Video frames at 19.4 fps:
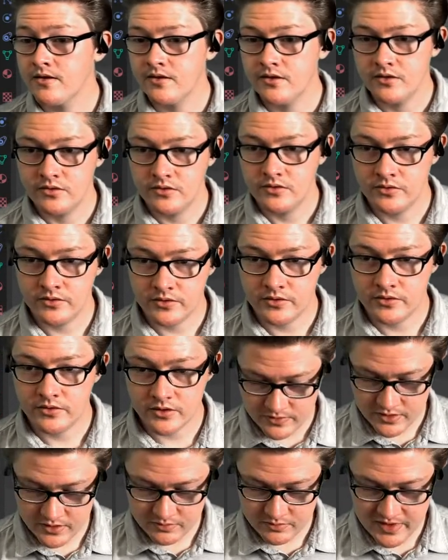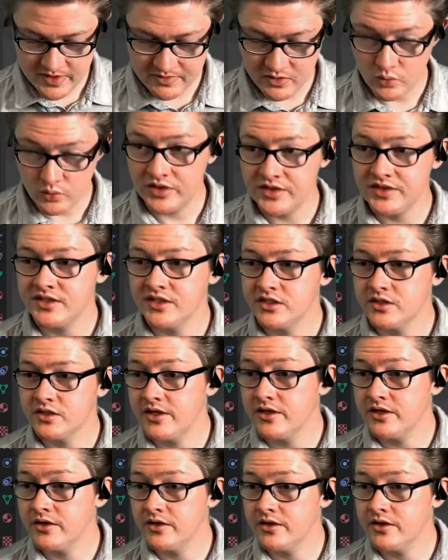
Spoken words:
or maybe 1 centimeter.